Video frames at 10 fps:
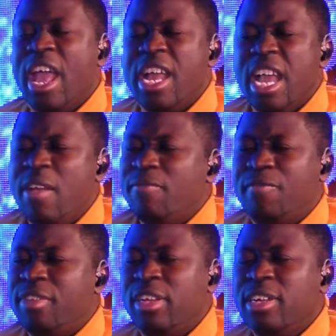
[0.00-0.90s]

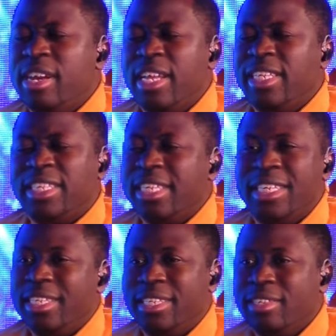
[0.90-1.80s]
every great
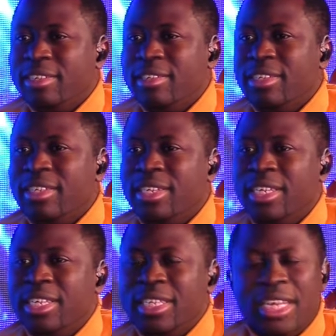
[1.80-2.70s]
thing
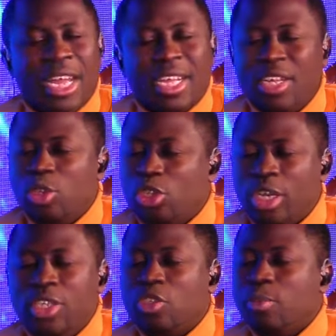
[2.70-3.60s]
that can
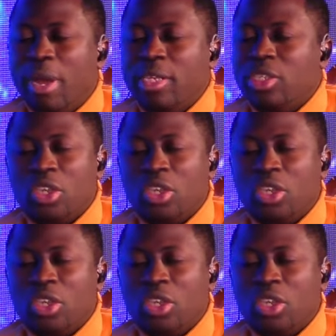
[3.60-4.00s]
change man,